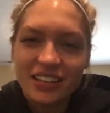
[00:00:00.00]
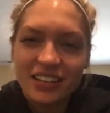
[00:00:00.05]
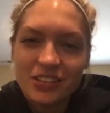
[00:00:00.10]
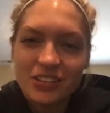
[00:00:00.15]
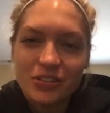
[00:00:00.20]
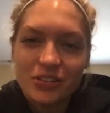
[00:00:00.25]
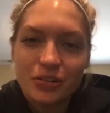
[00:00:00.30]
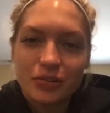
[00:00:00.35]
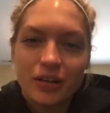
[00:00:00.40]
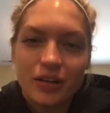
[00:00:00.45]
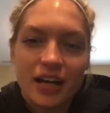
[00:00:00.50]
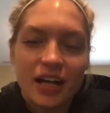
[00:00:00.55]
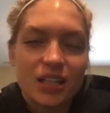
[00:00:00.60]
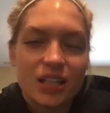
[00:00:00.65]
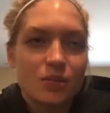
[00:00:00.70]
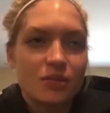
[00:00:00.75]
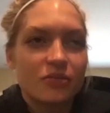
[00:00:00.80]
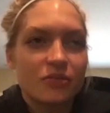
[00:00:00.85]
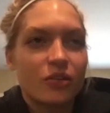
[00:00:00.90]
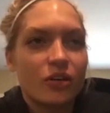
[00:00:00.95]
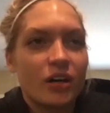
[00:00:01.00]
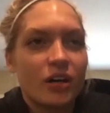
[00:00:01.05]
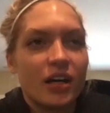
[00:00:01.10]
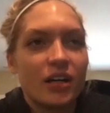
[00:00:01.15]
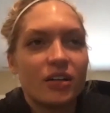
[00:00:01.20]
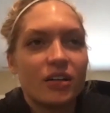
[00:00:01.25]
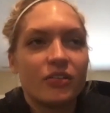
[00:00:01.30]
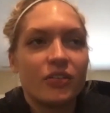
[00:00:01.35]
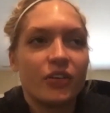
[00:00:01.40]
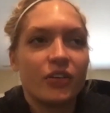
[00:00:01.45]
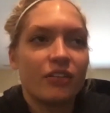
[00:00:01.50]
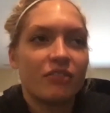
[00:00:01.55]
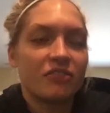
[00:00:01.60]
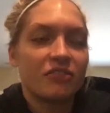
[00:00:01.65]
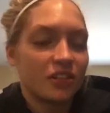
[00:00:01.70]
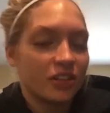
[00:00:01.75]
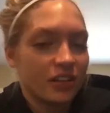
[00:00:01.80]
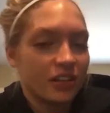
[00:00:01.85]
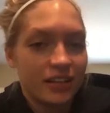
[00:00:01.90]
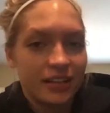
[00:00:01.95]
to do the workouts before. I don't really
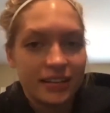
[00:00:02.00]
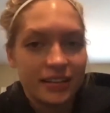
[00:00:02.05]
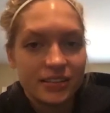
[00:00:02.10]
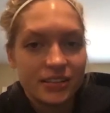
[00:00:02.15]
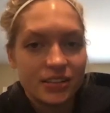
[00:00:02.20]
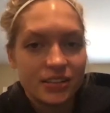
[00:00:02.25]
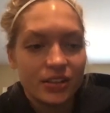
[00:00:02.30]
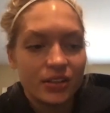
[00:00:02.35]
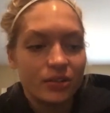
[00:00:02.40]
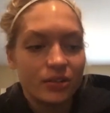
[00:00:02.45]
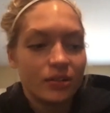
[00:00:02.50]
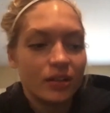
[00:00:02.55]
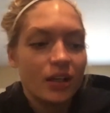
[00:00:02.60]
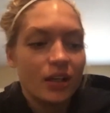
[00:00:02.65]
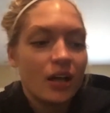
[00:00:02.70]
feel the need to.